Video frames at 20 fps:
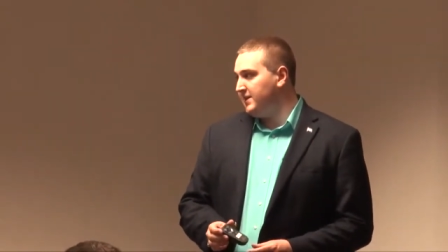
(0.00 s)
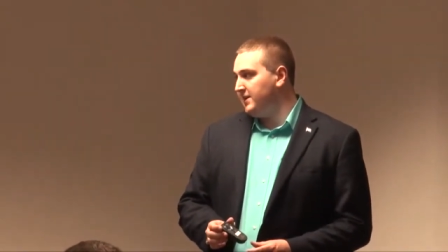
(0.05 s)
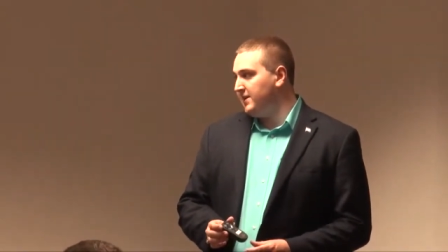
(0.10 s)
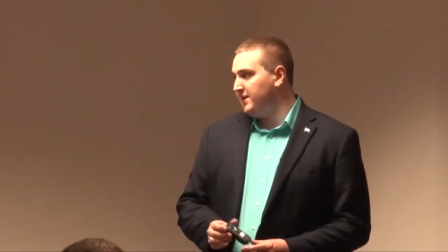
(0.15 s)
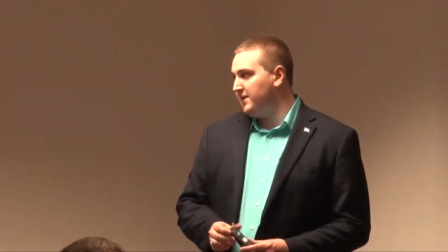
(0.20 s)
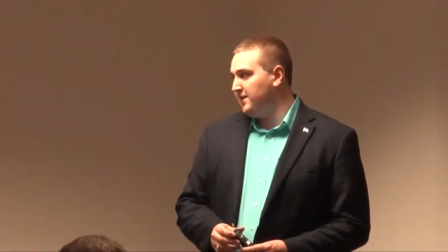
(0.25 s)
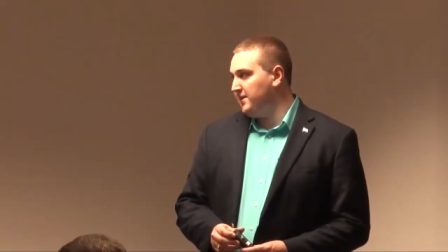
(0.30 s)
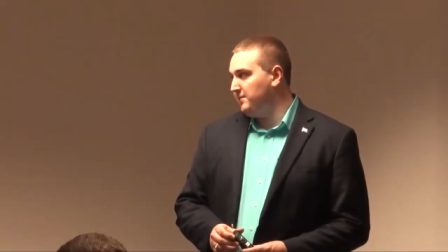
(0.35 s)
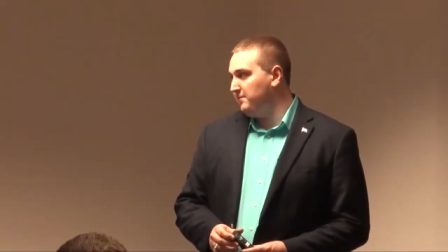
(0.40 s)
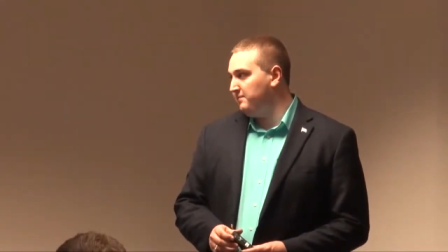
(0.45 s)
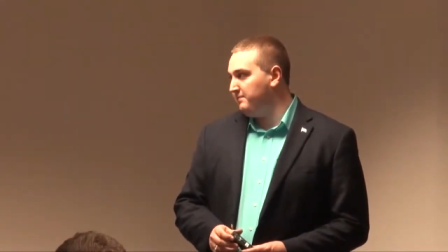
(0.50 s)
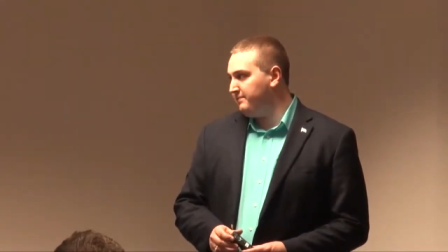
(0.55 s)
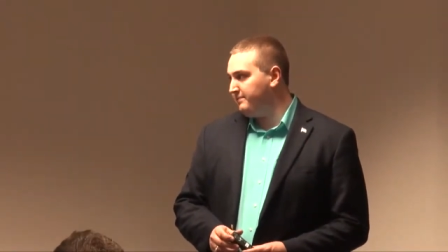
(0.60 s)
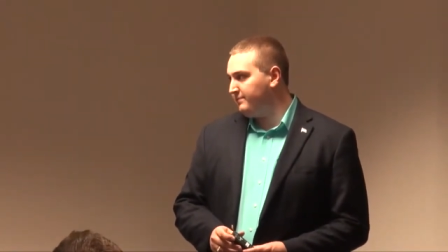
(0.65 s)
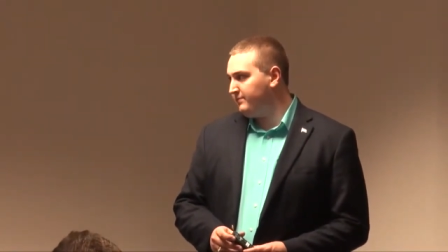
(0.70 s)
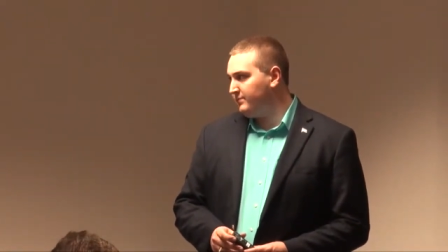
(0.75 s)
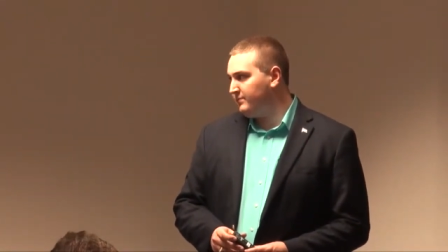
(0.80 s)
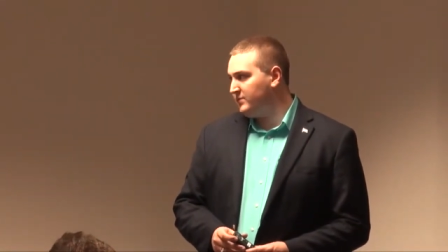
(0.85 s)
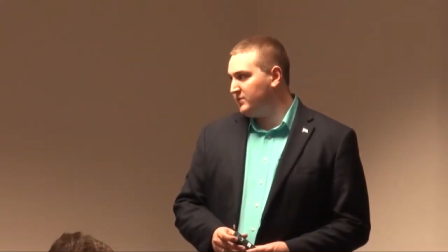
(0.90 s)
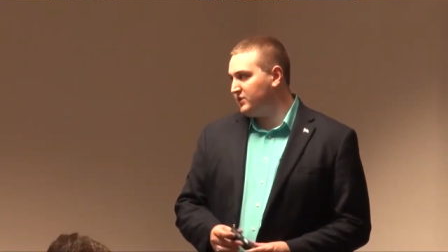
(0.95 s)
Um,
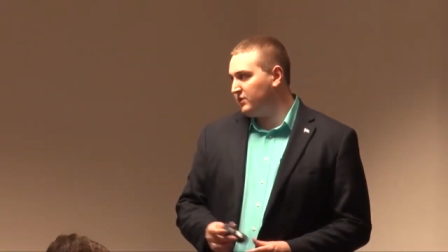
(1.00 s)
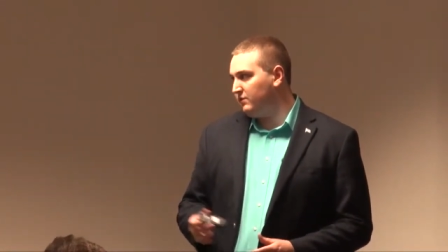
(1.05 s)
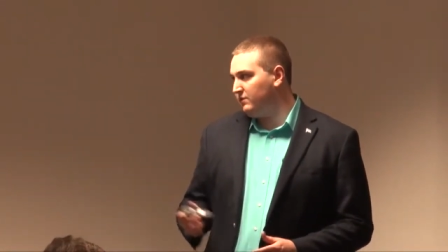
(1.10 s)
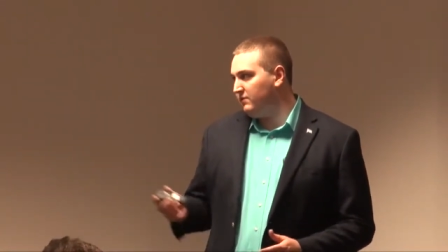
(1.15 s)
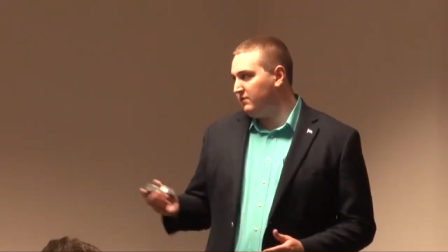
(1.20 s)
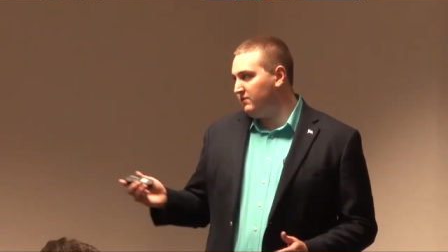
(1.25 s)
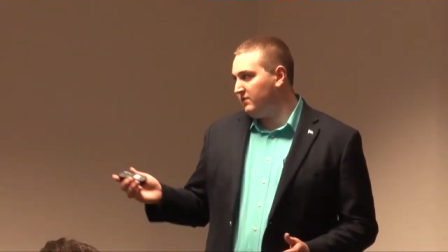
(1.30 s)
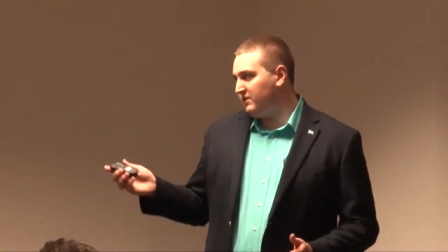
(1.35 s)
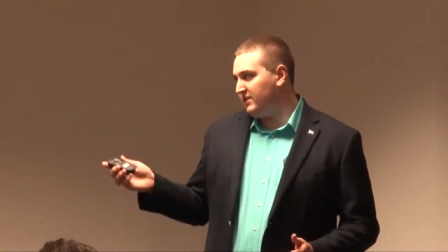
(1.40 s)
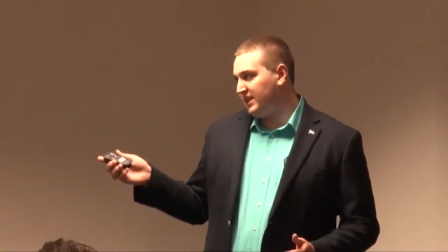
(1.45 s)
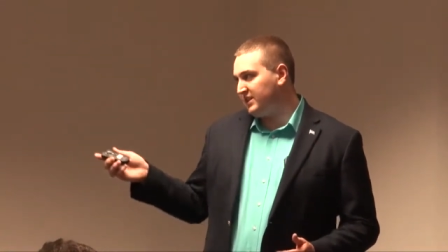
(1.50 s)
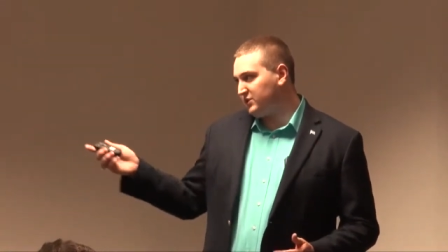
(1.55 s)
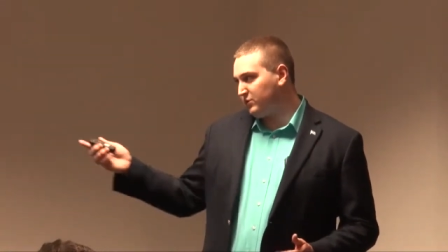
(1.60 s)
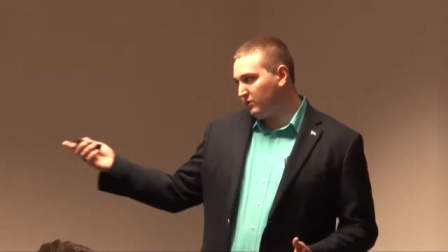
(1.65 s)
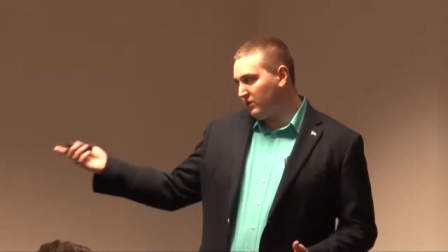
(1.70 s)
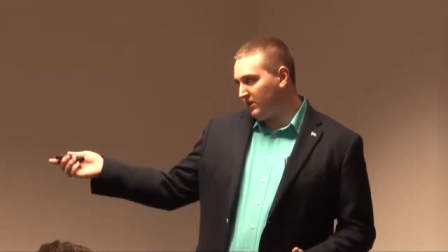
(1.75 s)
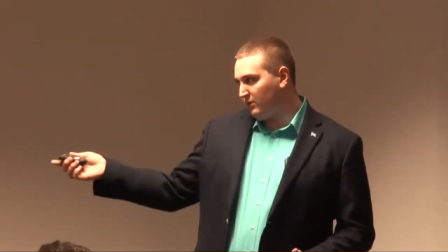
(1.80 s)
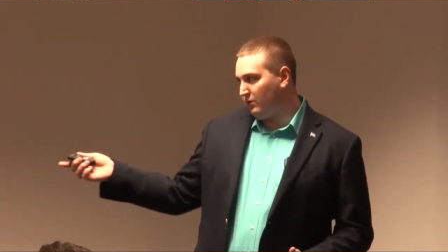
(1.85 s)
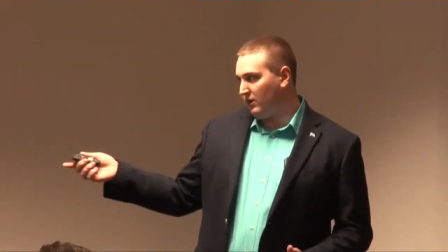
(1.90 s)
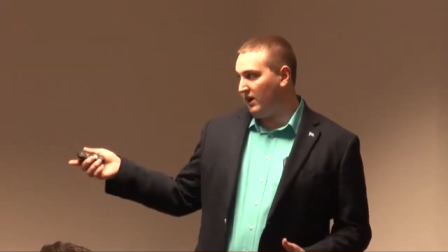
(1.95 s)
so that's
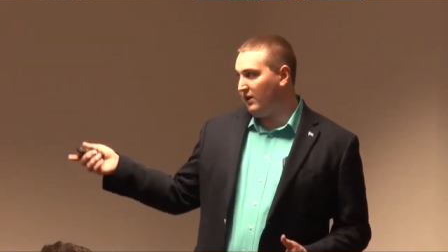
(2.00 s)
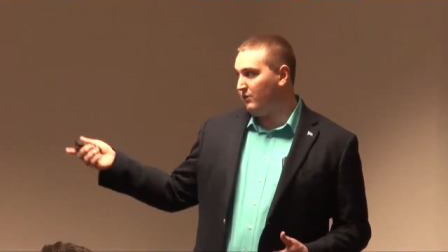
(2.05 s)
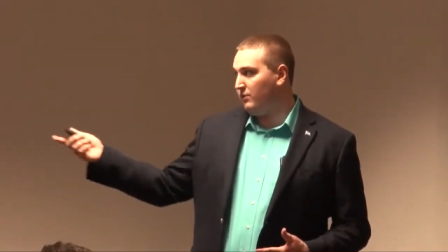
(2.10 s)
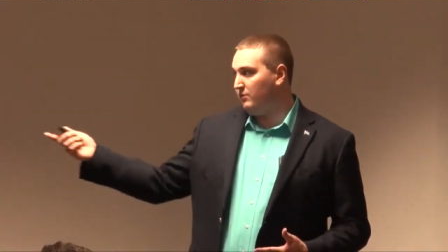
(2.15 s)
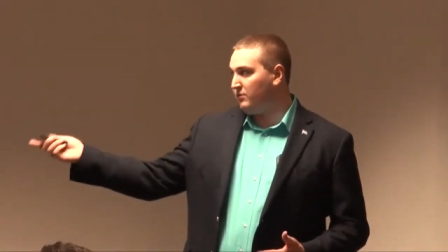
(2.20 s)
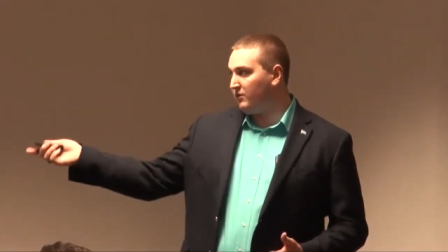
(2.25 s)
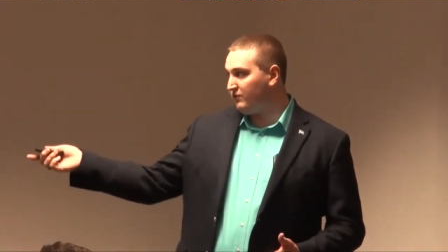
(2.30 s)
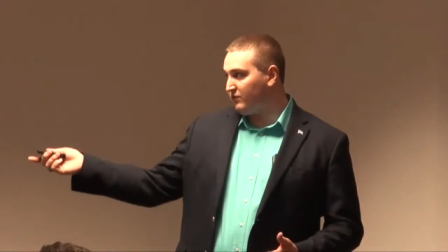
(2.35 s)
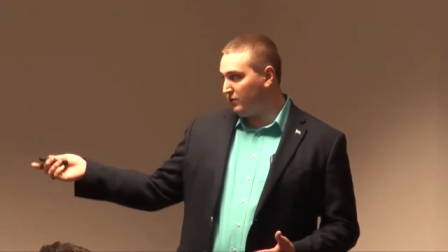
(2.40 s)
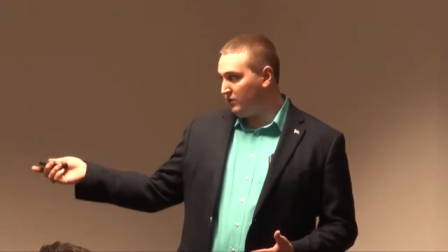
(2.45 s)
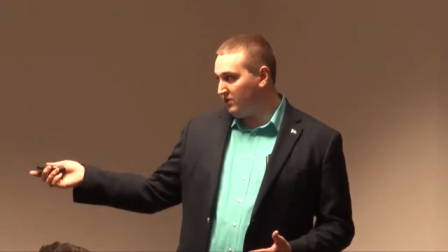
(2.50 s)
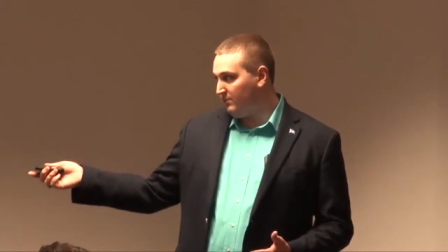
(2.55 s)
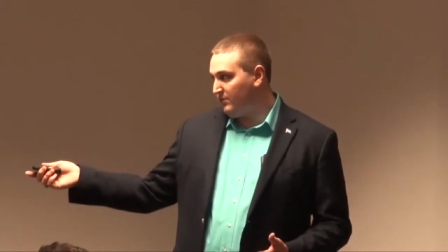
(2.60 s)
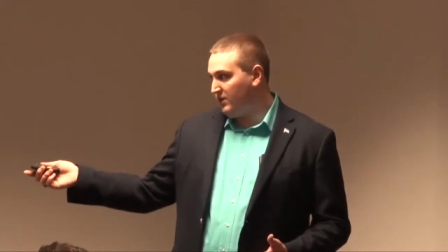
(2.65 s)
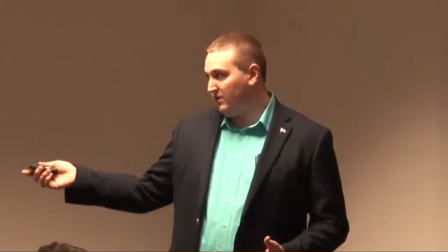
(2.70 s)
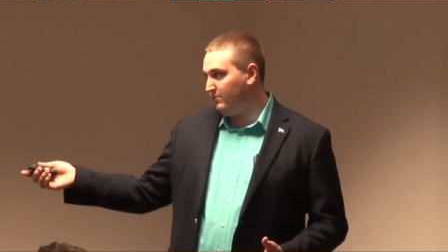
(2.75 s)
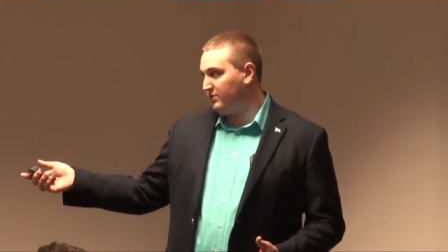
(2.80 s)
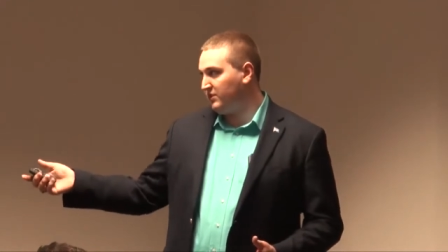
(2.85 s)
really where I would prefer to be,